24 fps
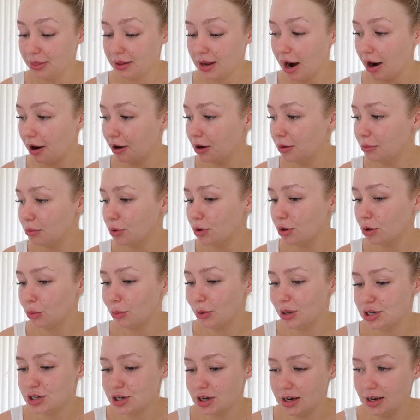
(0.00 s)
current book,
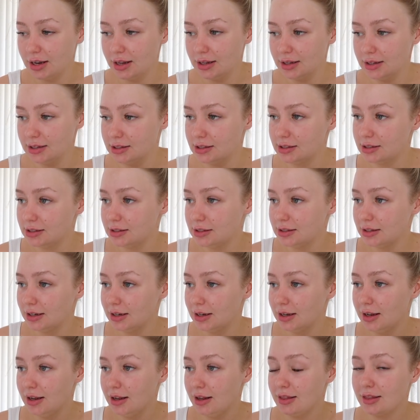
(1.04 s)
which is
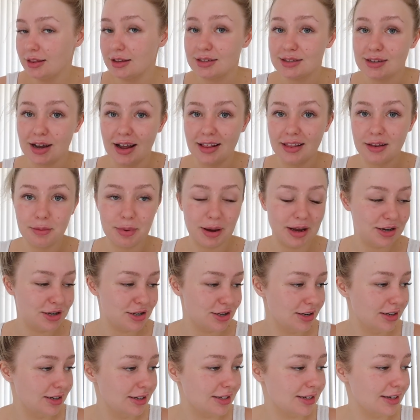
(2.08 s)
The Silent
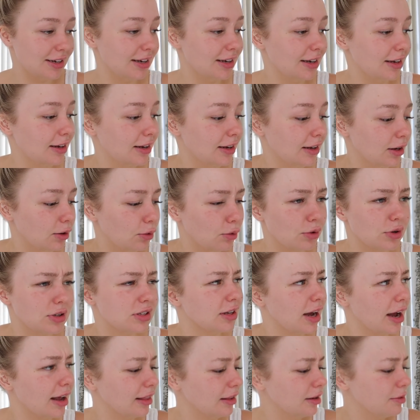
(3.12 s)
Patient, or
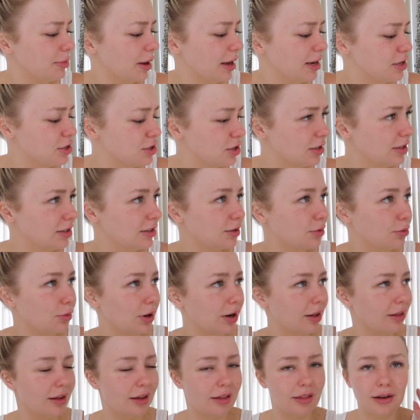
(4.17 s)
Silent Patient, one
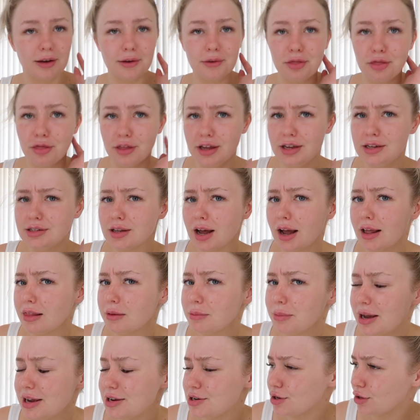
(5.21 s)
of the other, The
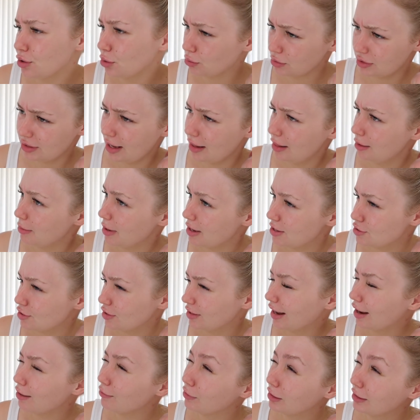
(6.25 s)
Silent Patient or Silent
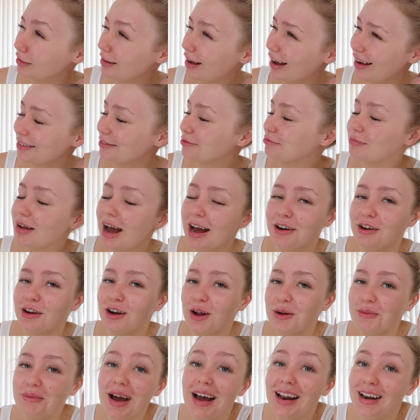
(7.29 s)
Patient, I don't
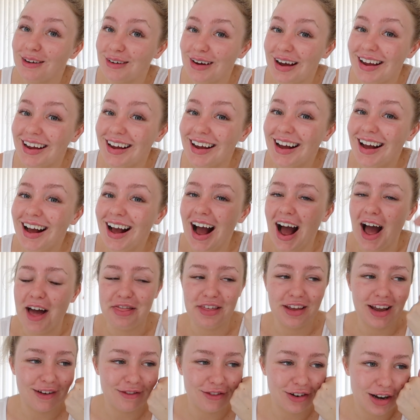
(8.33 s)
know. But anyway, I
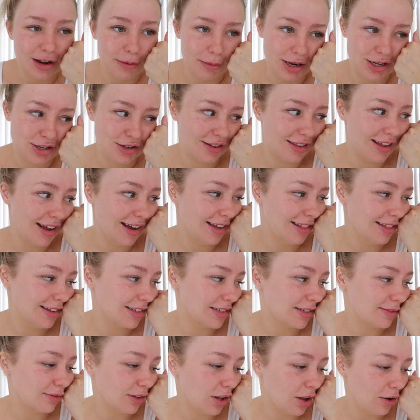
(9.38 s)
think I've already mentioned that in
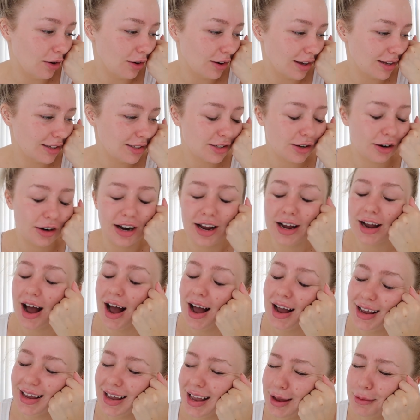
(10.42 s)
this vlog. Sorry, I
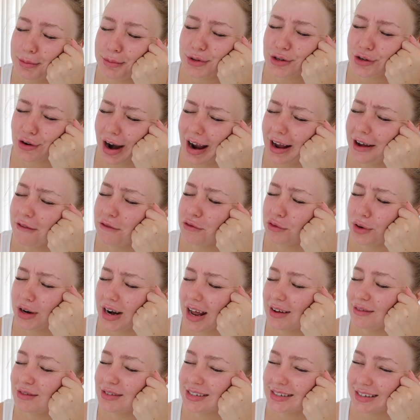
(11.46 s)
can't keep track of what
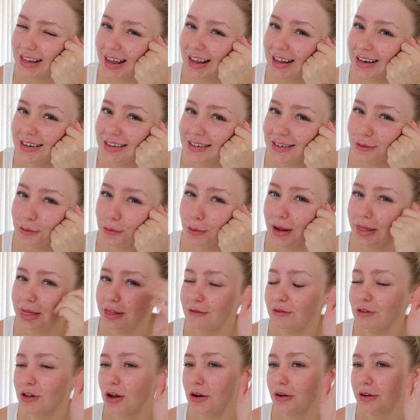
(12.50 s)
I've said when the
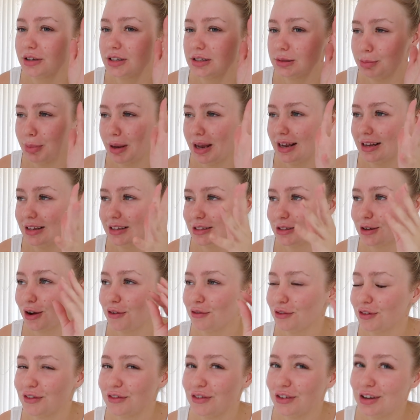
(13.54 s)
vlog spans
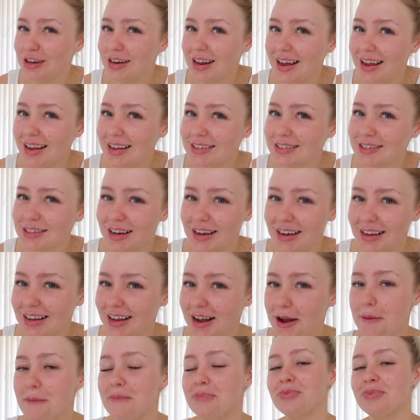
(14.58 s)
over a few days. Like,